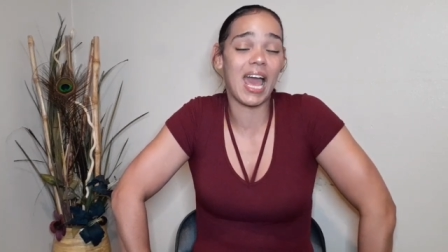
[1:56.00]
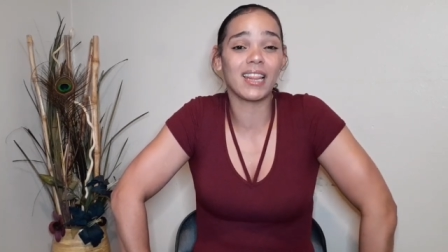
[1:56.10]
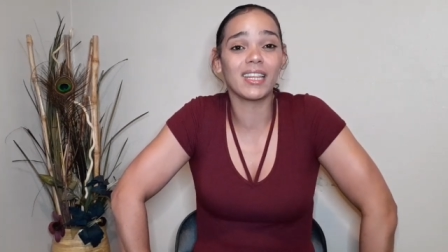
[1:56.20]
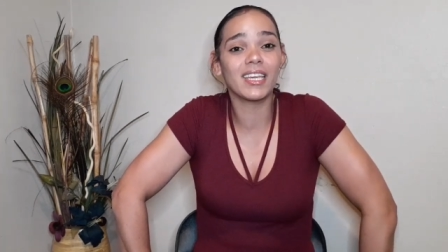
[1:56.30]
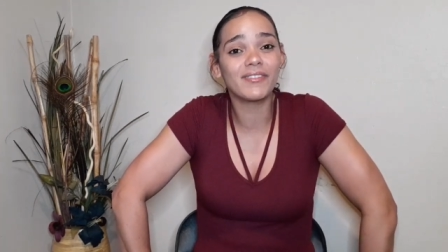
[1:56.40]

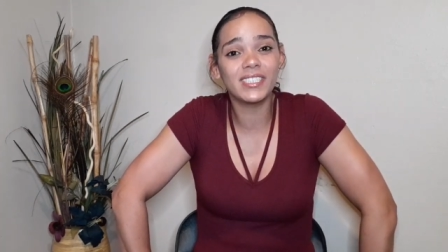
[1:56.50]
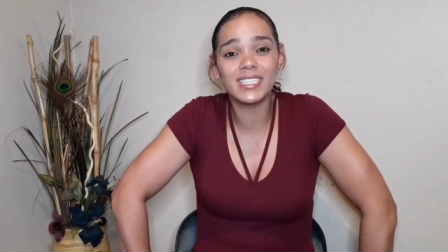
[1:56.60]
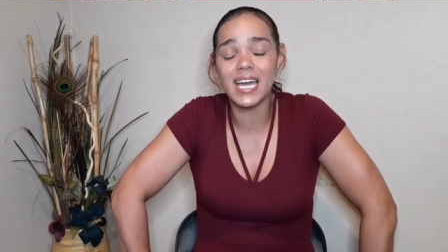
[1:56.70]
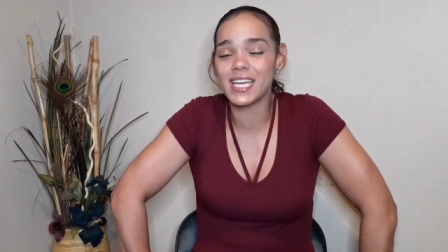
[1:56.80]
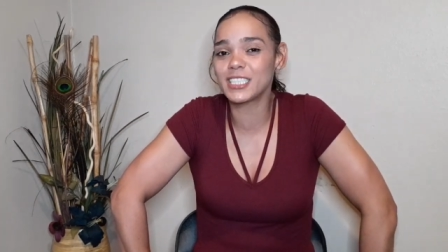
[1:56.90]
I lived
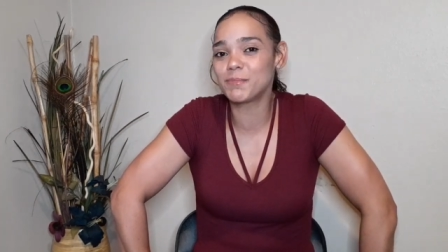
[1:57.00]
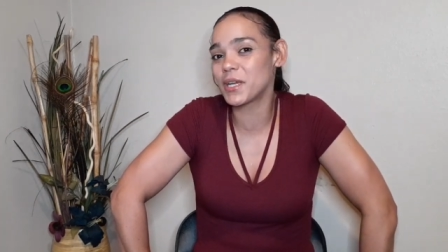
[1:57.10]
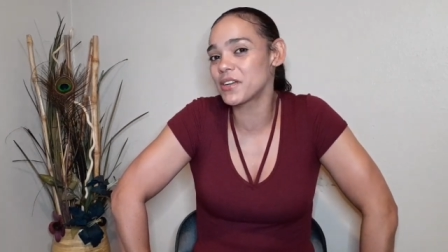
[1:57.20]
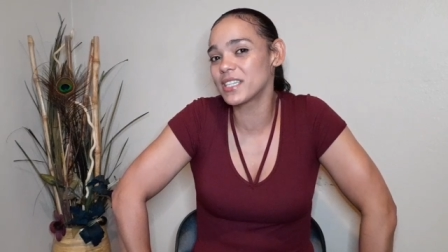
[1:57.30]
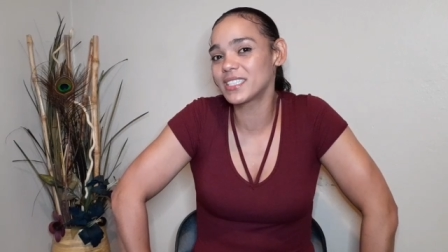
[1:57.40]
it, I
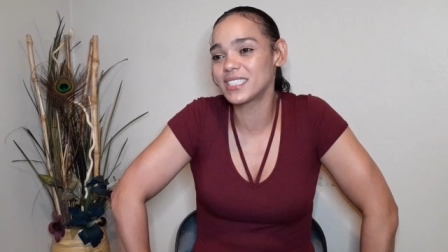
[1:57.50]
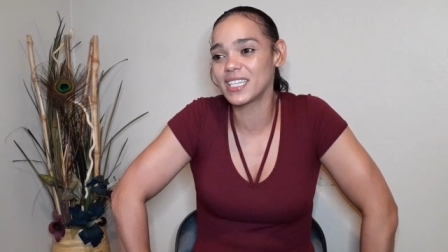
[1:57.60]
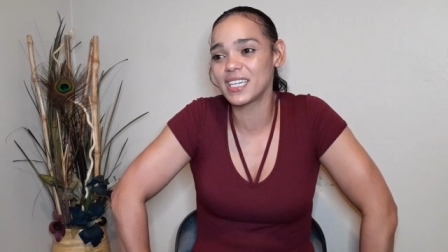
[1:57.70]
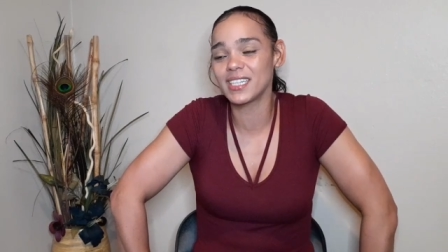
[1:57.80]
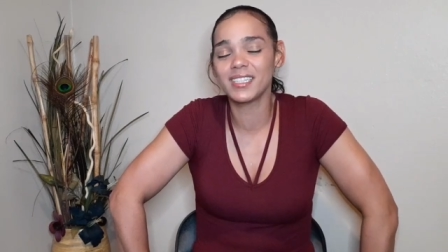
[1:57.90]
experienced
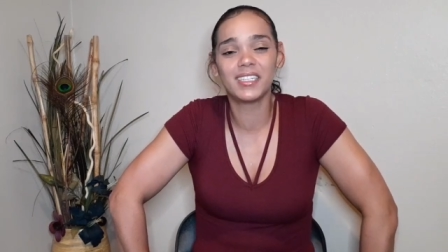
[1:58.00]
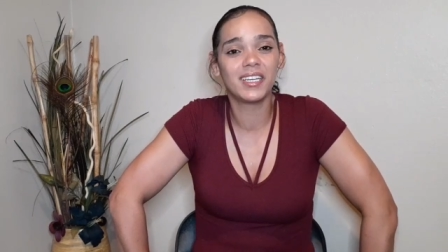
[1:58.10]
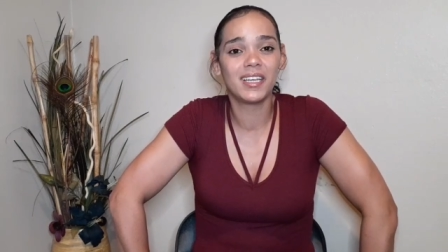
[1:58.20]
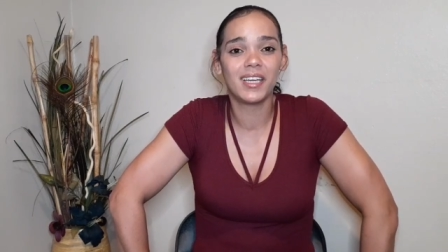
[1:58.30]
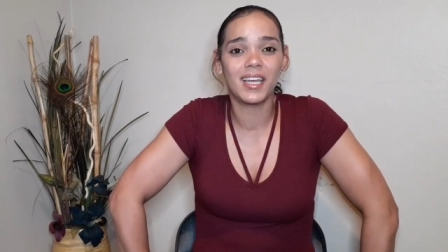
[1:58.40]
it,
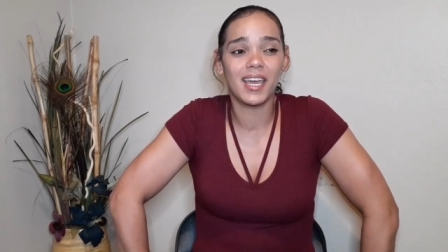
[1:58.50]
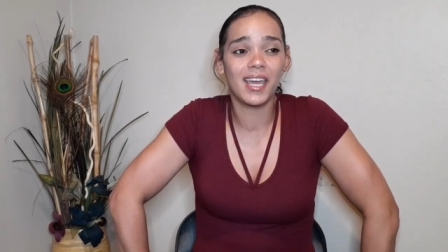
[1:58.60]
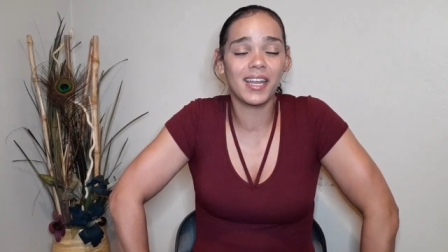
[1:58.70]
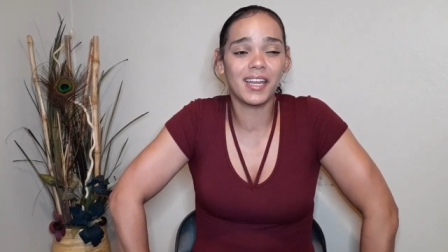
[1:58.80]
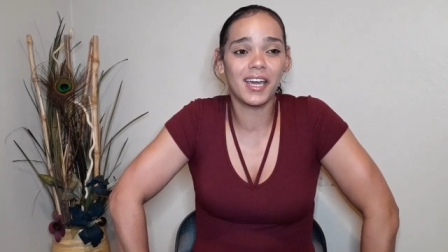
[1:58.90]

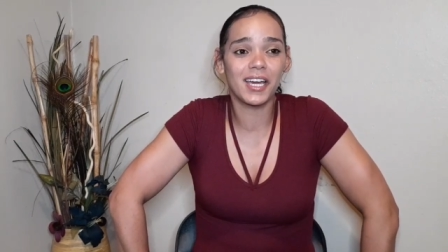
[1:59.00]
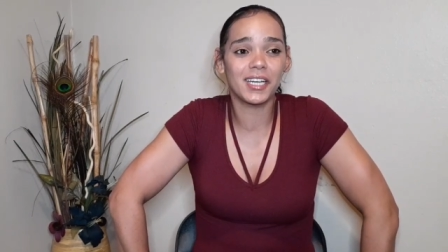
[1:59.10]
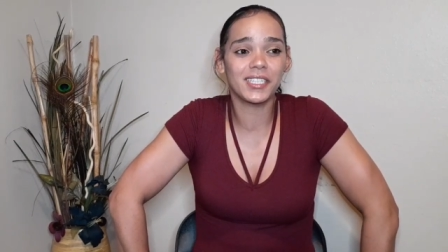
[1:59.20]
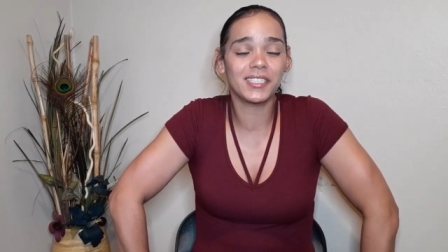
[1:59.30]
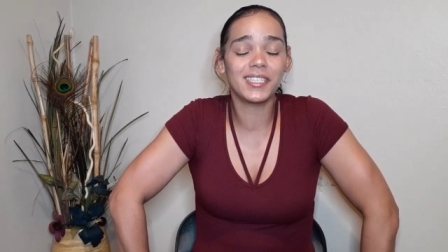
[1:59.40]
and
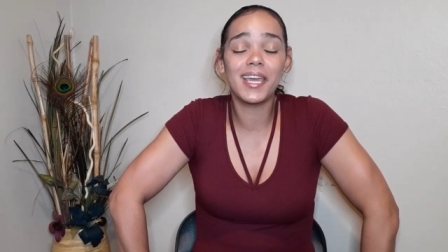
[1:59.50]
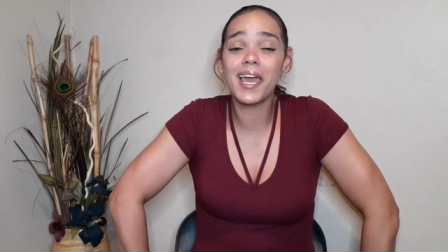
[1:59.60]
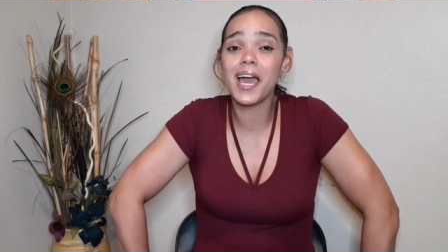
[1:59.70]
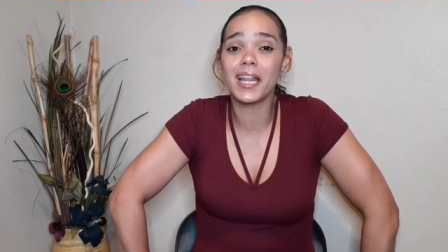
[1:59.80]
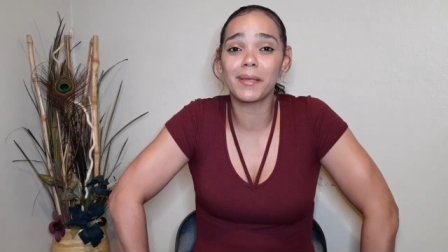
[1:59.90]
uh,
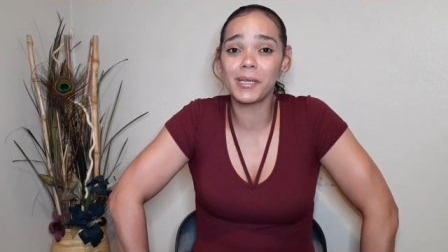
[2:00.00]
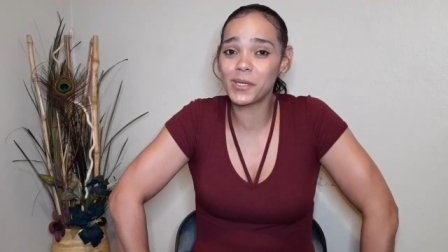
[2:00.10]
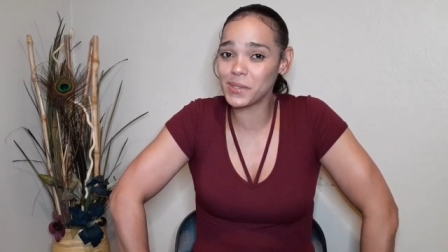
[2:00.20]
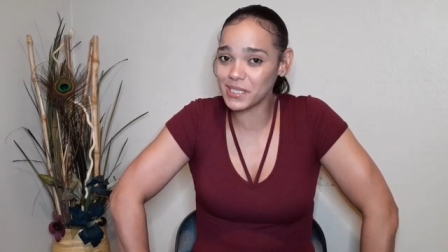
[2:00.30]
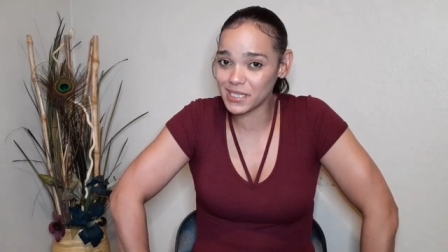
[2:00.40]
yeah, let me
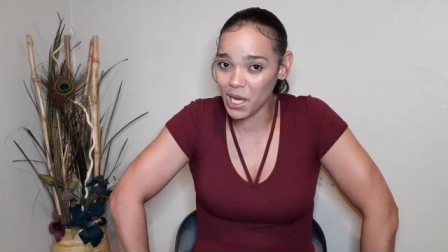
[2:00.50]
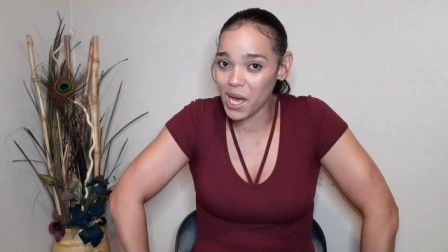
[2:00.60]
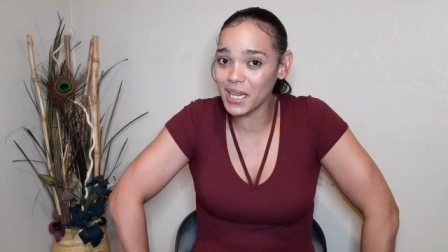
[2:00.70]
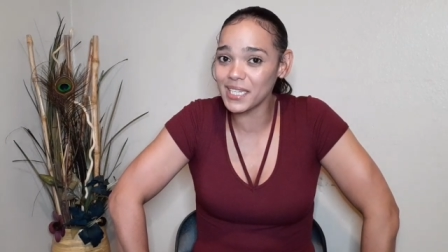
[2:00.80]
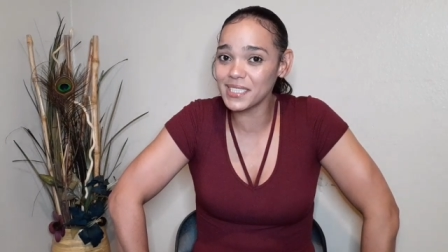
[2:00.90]
quit
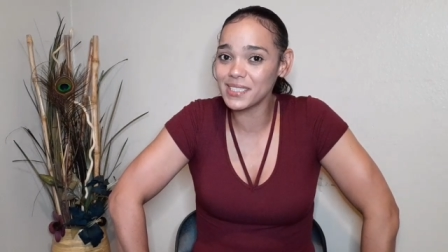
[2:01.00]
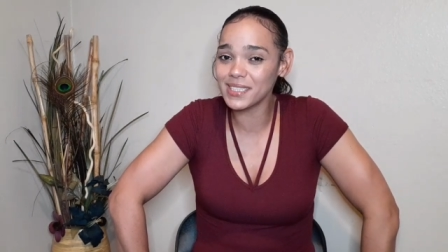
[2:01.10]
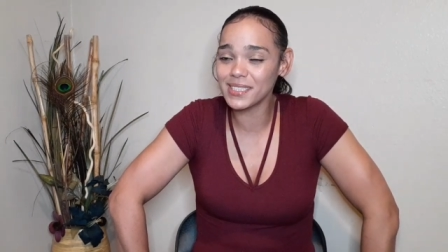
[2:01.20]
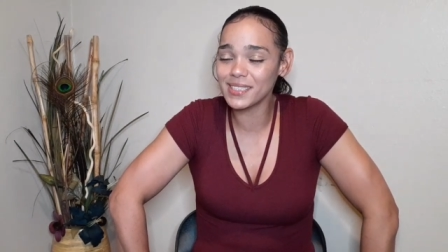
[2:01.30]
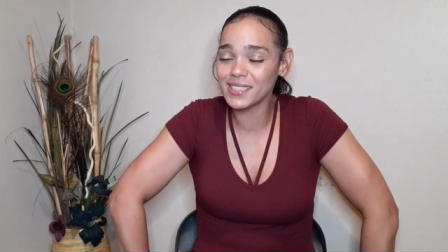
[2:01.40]
stalling
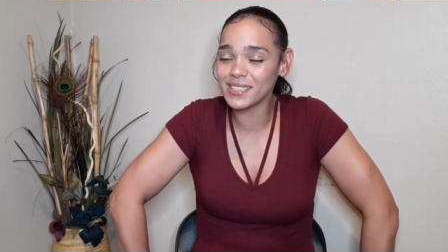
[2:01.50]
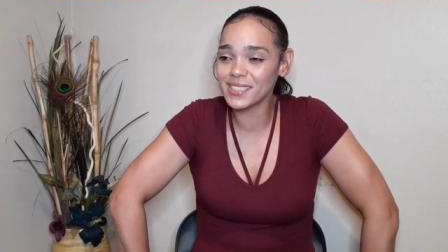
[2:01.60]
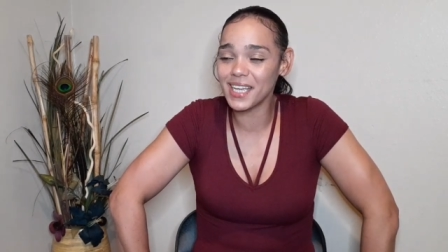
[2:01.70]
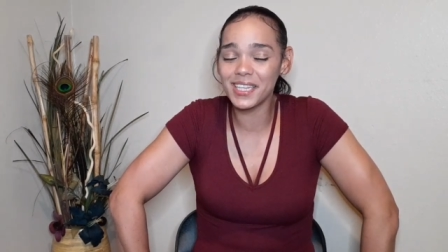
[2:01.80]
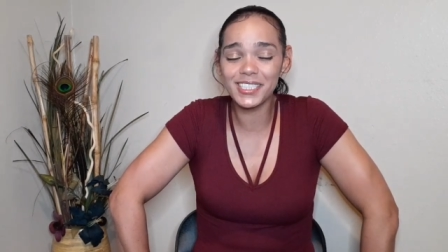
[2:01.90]

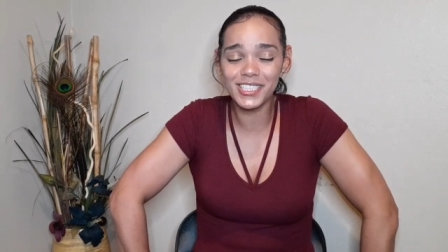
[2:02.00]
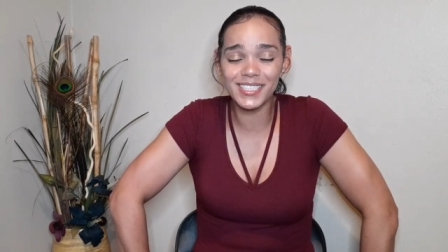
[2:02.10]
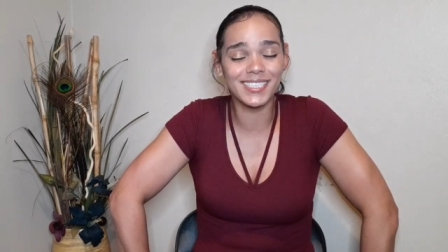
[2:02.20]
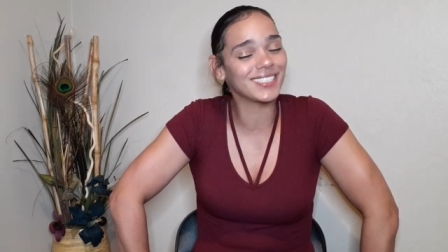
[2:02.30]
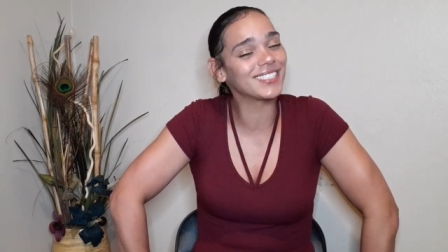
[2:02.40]
and let's just get